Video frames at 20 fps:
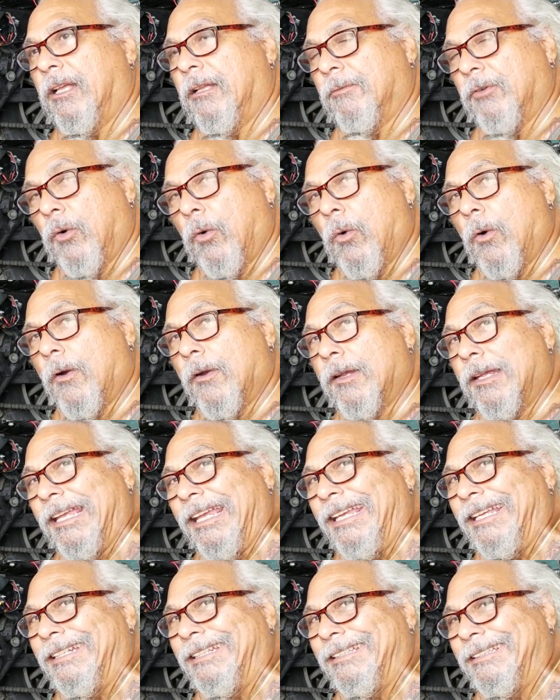or
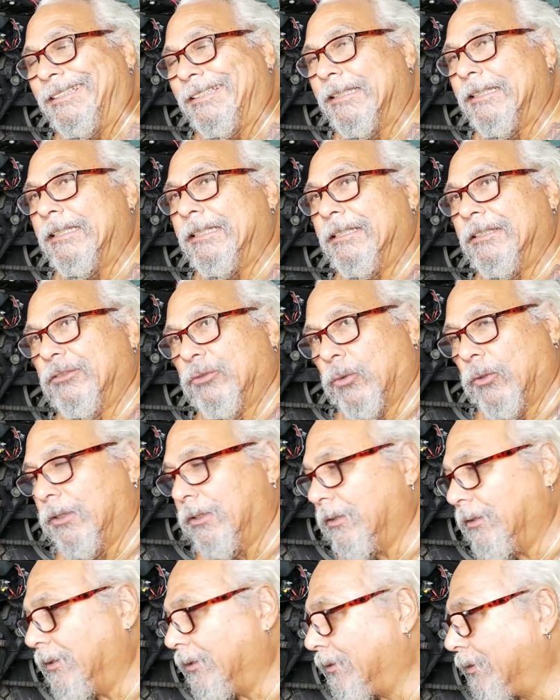anti-seize, one
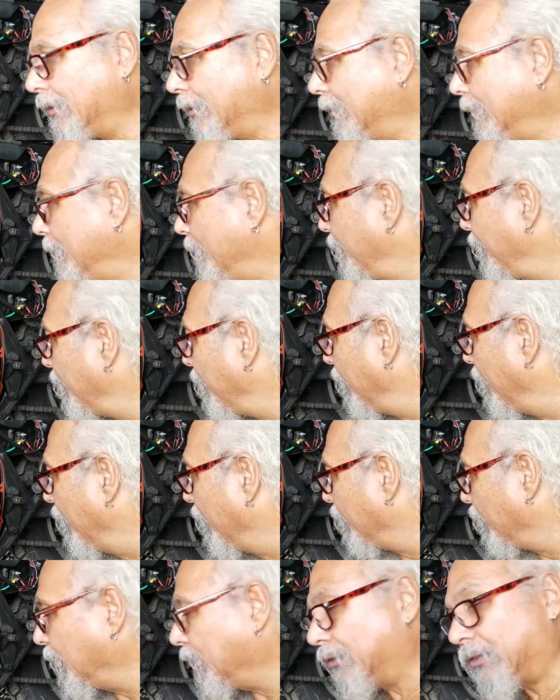of the two.
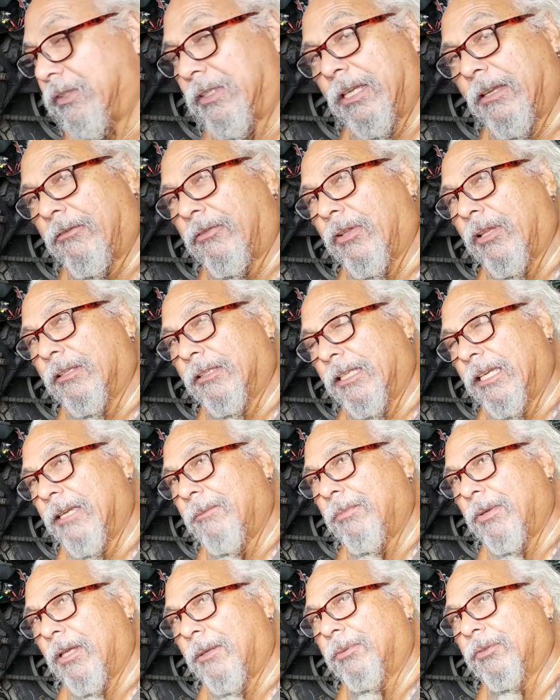Use the Teflon tape,
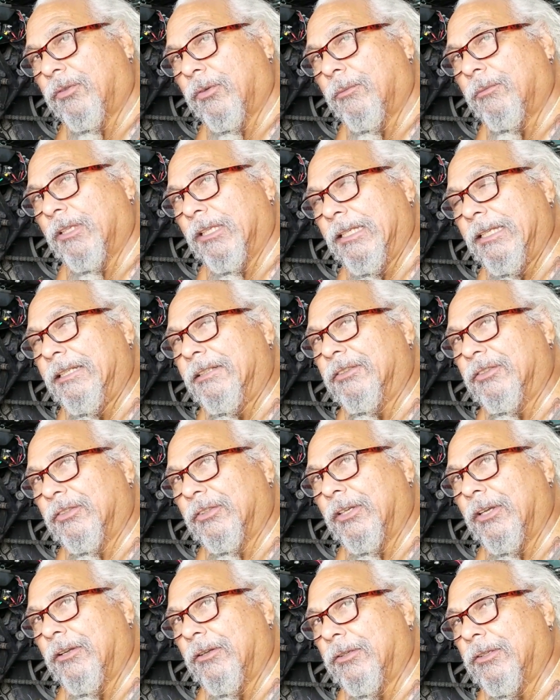helps from leaks.
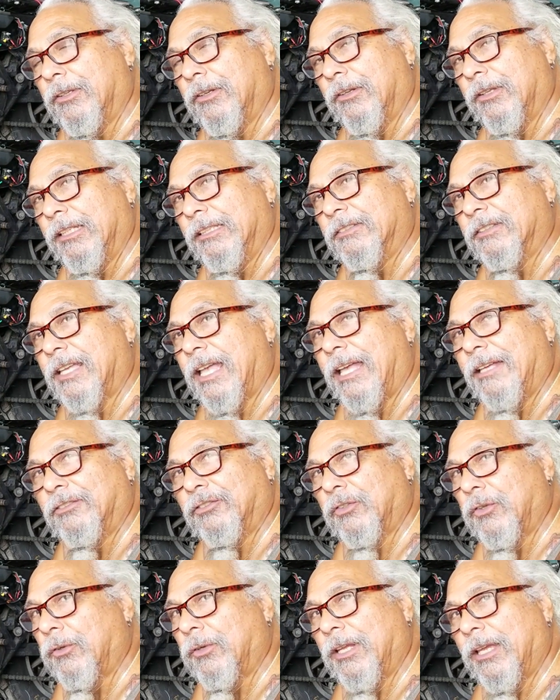So these guys
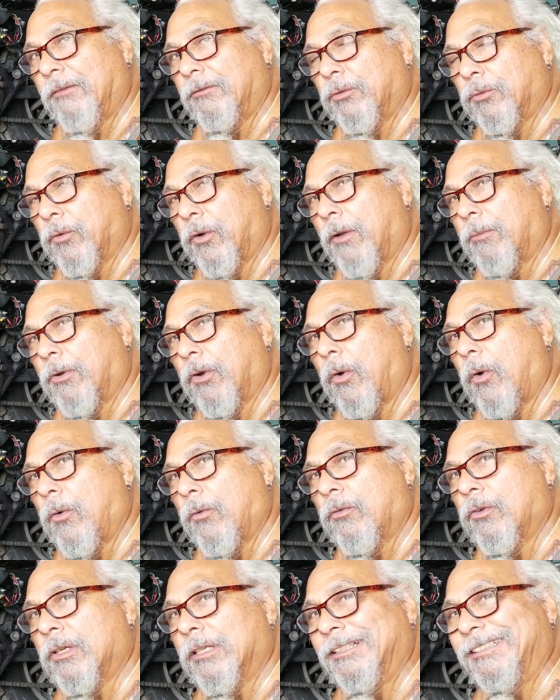don't have the rubber
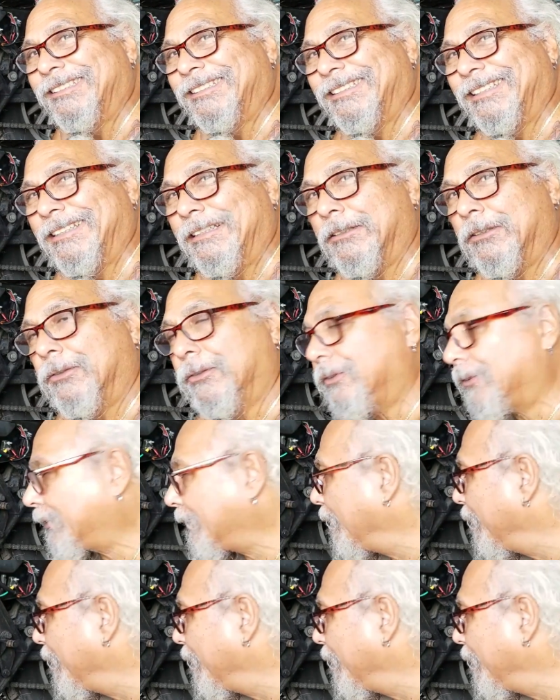O-ring seals.